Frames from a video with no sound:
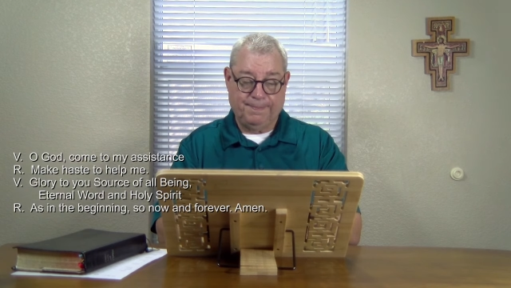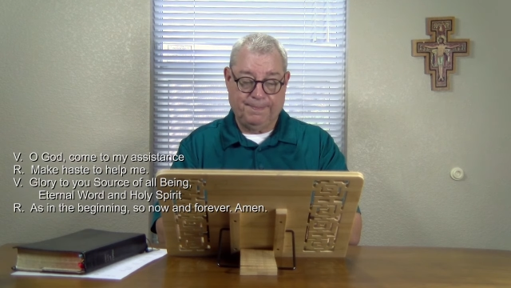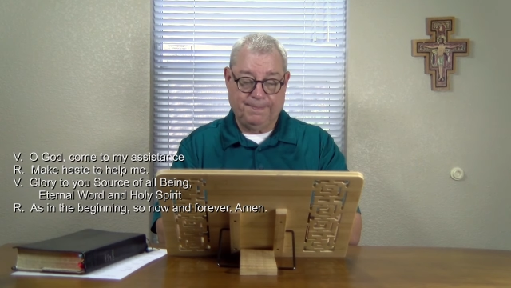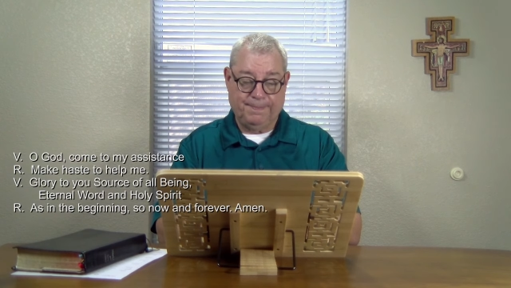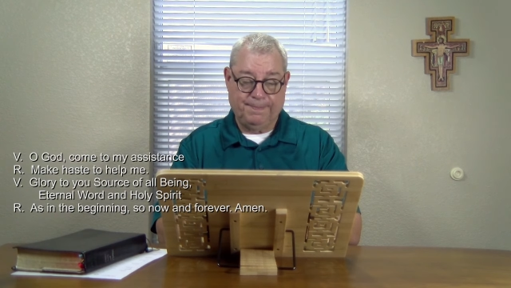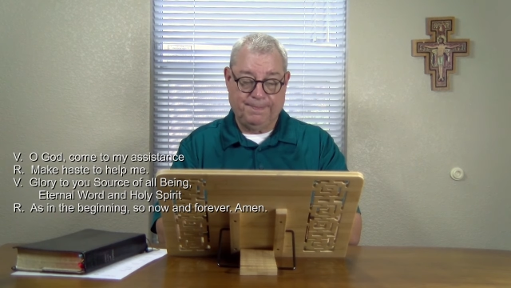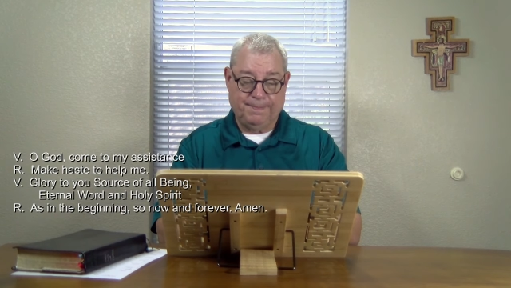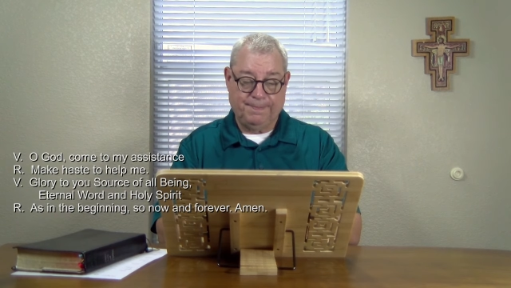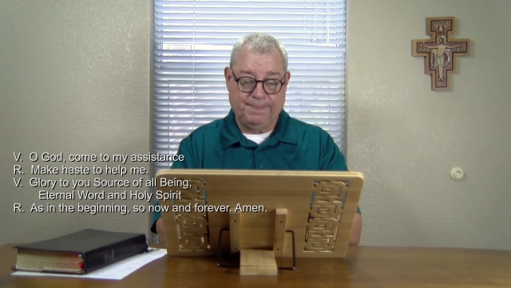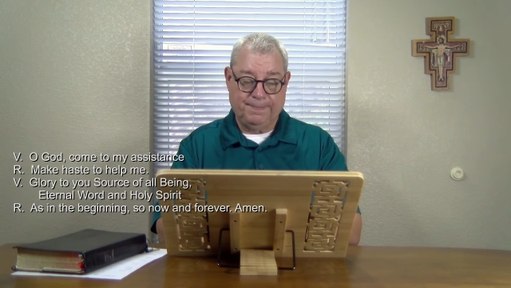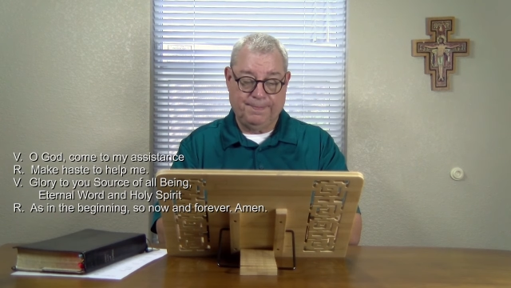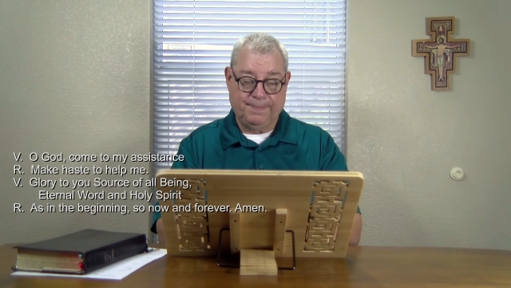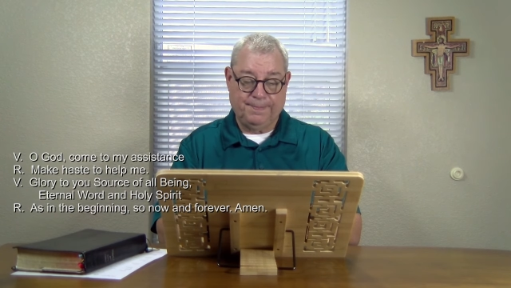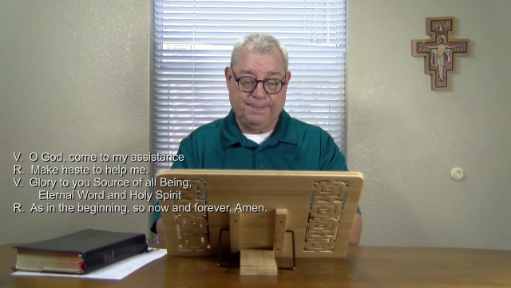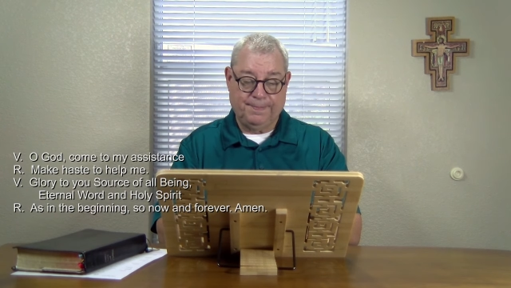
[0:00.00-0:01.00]

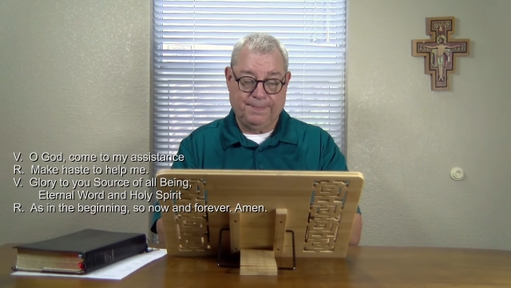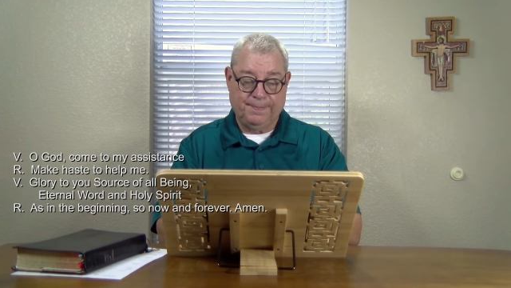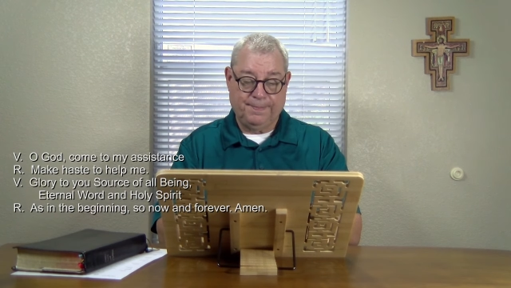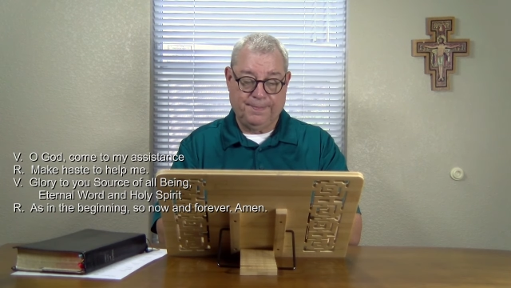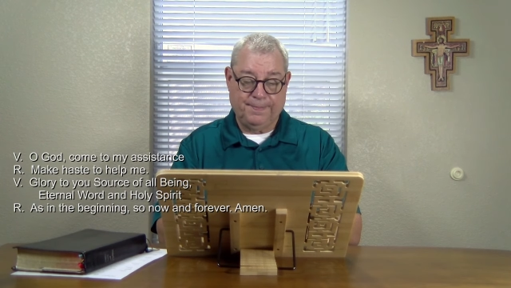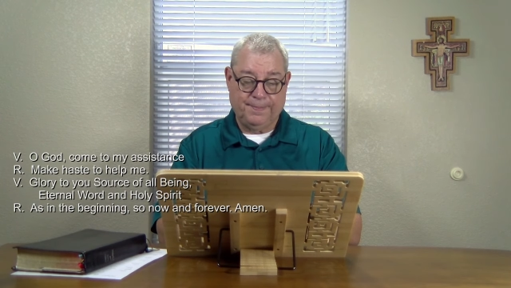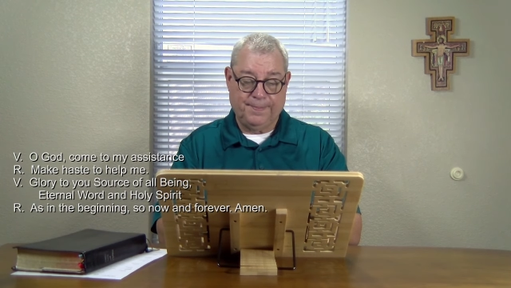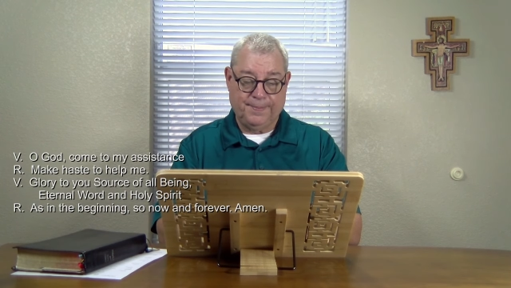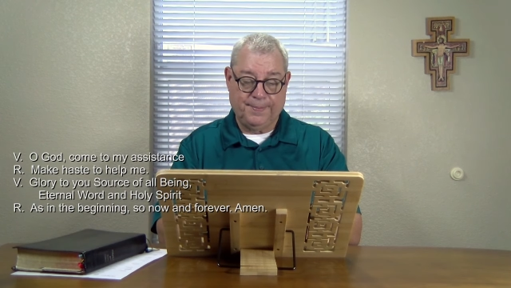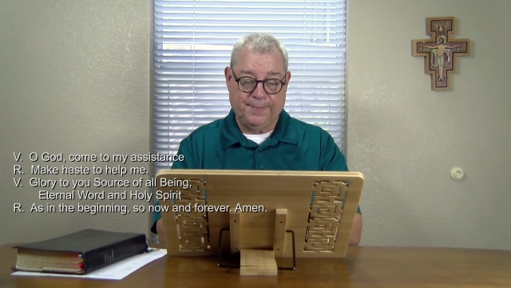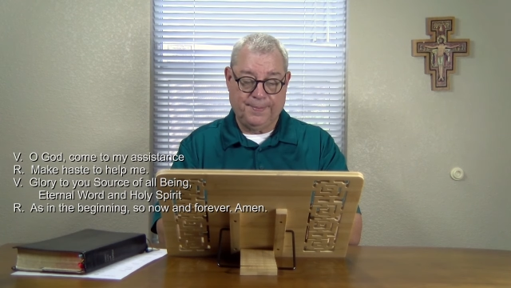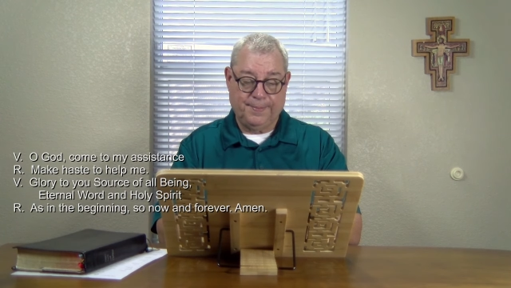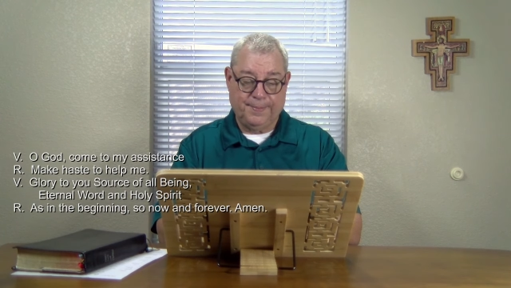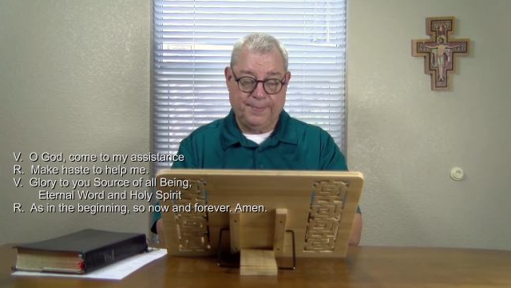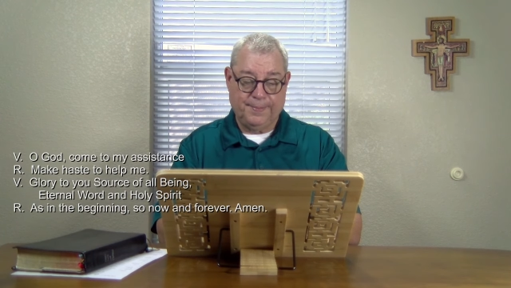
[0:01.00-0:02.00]

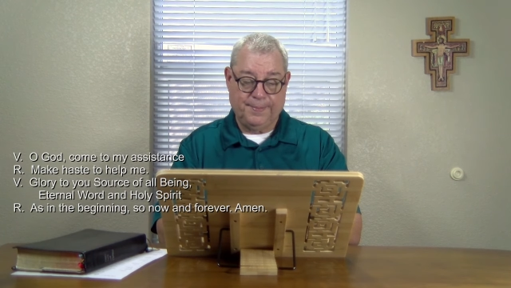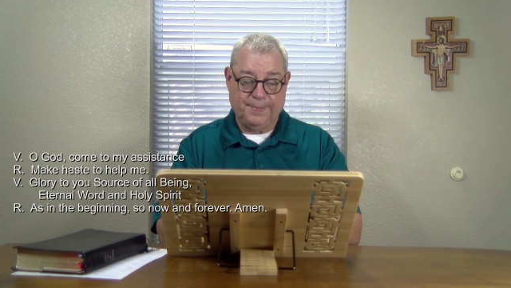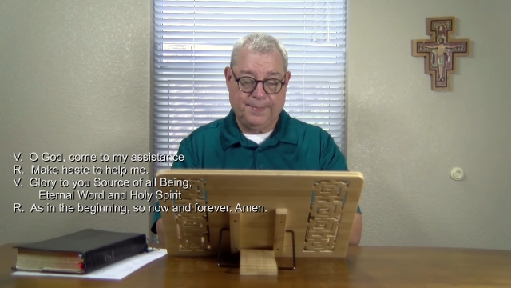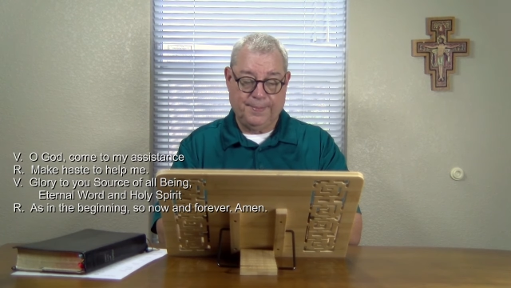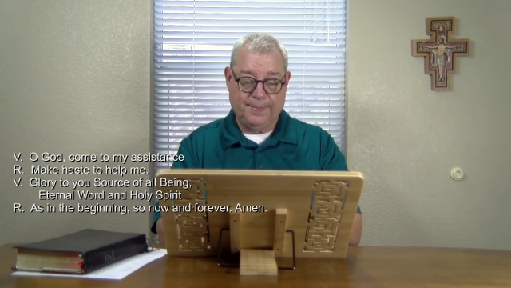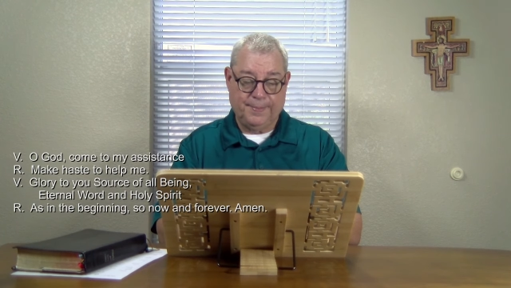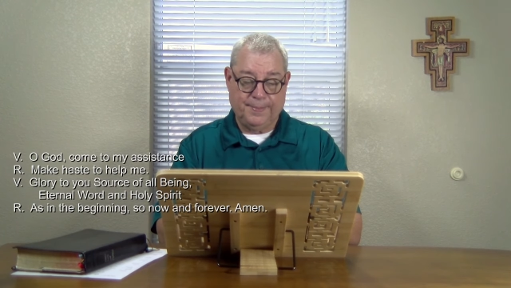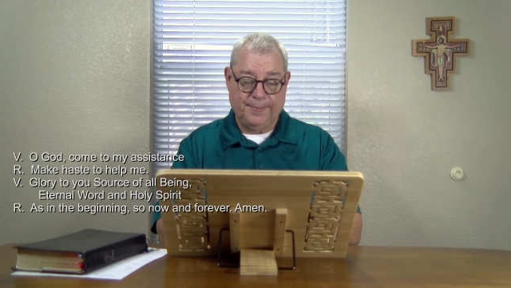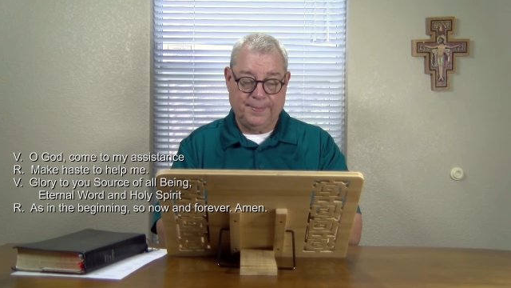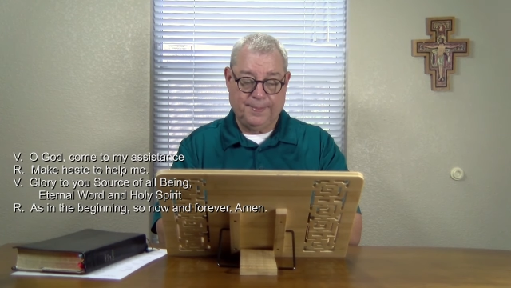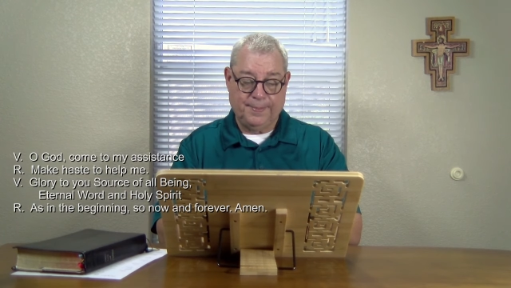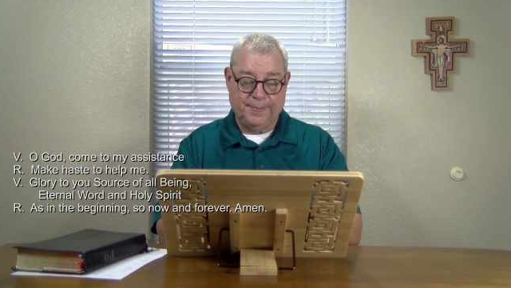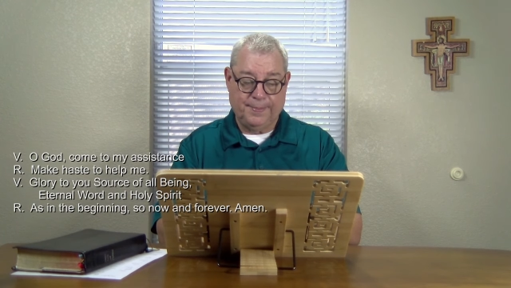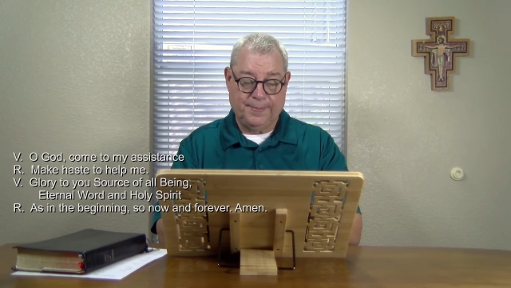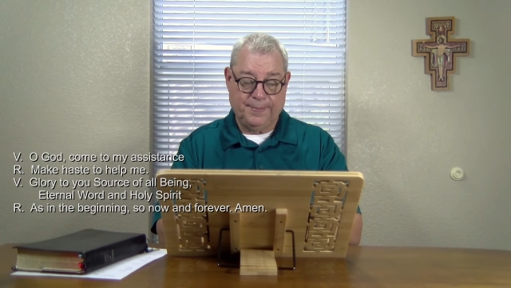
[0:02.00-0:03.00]

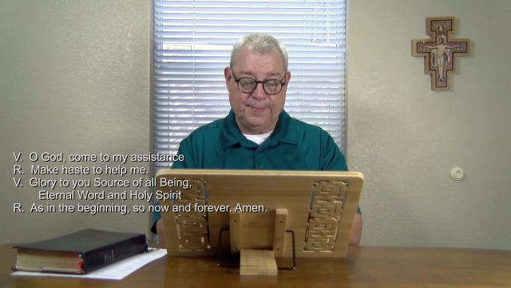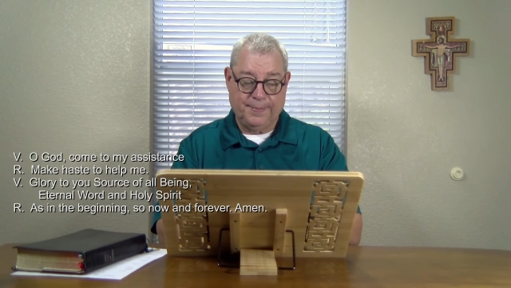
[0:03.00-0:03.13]
Nothing is said.